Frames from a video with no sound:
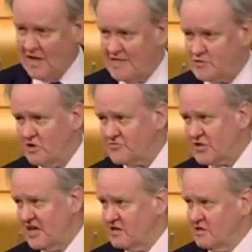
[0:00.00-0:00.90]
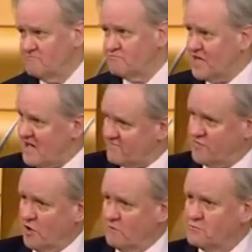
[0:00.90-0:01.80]
It's worth saying on
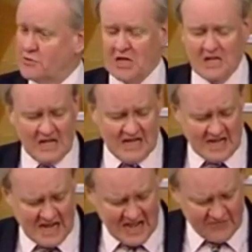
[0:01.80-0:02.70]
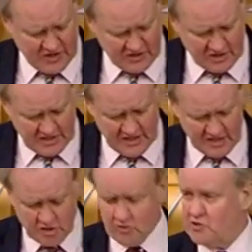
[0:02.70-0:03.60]
platforms, I think
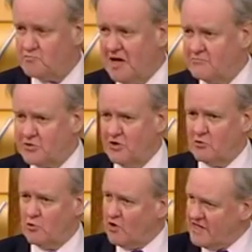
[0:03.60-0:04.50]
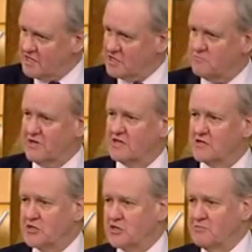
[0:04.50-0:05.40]
the issue is perhaps not quite as big
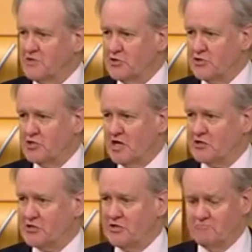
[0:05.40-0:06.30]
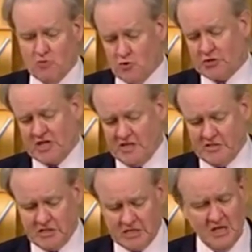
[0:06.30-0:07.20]
as it's been suggested. In most
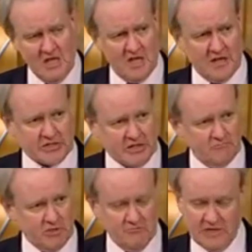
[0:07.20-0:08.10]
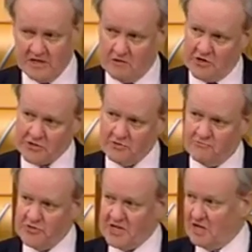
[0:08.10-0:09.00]
cases, it's simply been a question
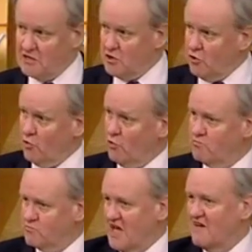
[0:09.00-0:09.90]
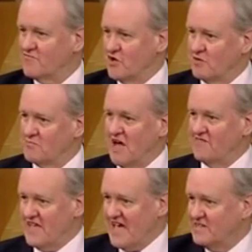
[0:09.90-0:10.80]
of putting a low platform
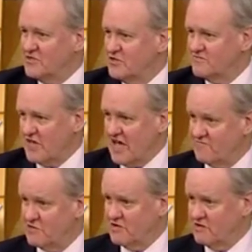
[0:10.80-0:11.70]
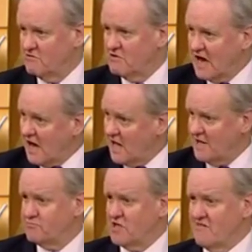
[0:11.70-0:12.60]
at the end of the heavy rail
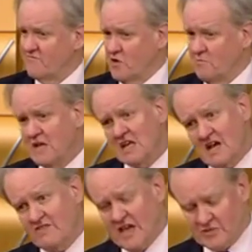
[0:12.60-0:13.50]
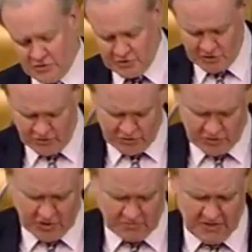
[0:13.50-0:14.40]
high platform, and that's the
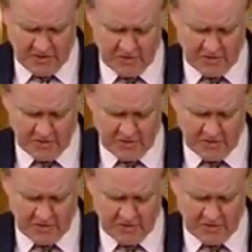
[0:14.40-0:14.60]
solution that's been